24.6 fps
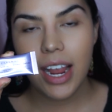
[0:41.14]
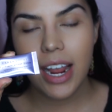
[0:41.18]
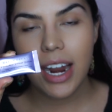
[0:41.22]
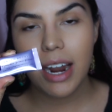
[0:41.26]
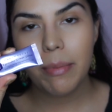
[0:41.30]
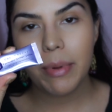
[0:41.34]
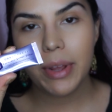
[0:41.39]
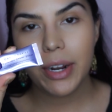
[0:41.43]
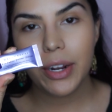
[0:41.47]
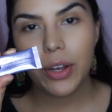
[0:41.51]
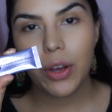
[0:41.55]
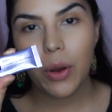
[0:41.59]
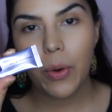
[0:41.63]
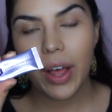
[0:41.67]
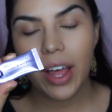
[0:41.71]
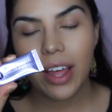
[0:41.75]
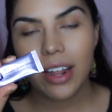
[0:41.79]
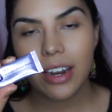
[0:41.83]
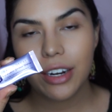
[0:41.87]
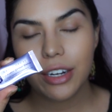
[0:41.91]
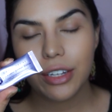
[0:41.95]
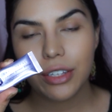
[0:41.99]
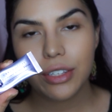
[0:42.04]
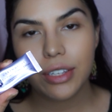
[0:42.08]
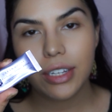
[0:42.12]
and I'm going to go
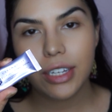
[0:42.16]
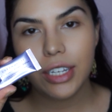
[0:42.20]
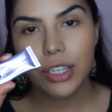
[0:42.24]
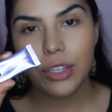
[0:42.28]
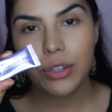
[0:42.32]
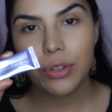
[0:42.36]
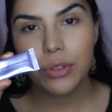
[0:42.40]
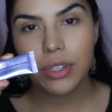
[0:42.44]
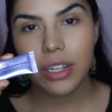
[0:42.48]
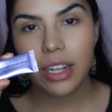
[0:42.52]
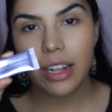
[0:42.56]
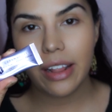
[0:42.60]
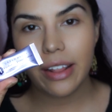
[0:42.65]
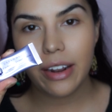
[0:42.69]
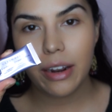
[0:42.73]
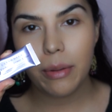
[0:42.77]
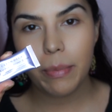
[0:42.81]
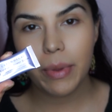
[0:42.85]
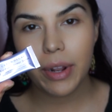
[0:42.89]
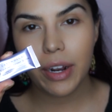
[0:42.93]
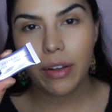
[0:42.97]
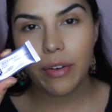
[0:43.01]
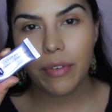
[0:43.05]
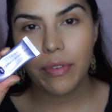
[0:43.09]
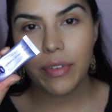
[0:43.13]
ahead and just use a little
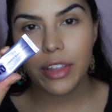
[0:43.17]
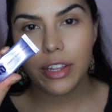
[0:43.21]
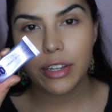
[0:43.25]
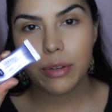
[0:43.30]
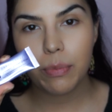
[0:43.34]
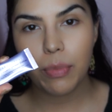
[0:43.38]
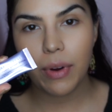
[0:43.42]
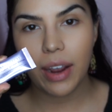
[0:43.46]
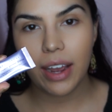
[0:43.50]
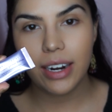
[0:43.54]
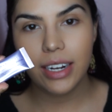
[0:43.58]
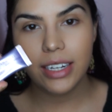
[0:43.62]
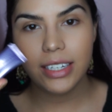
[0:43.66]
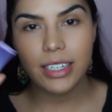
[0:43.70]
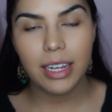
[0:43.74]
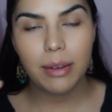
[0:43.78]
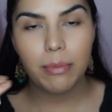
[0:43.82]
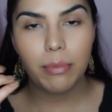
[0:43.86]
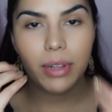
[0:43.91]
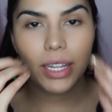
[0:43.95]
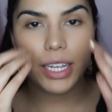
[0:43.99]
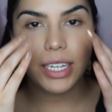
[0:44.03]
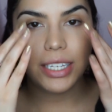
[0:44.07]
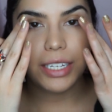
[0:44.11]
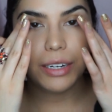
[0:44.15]
bit of this product and
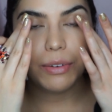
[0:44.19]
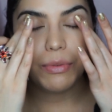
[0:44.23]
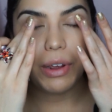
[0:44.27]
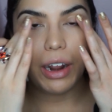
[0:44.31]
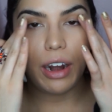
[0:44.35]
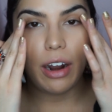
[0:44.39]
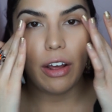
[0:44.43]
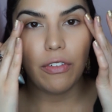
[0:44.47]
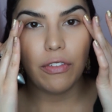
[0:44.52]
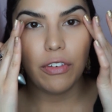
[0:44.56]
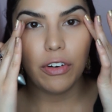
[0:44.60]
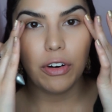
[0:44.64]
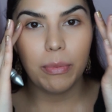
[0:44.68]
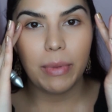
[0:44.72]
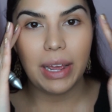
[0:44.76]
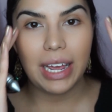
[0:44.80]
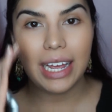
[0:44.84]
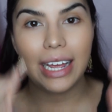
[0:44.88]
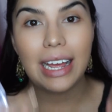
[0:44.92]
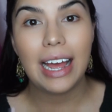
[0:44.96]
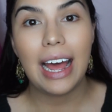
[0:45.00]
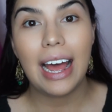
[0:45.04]
place it right over my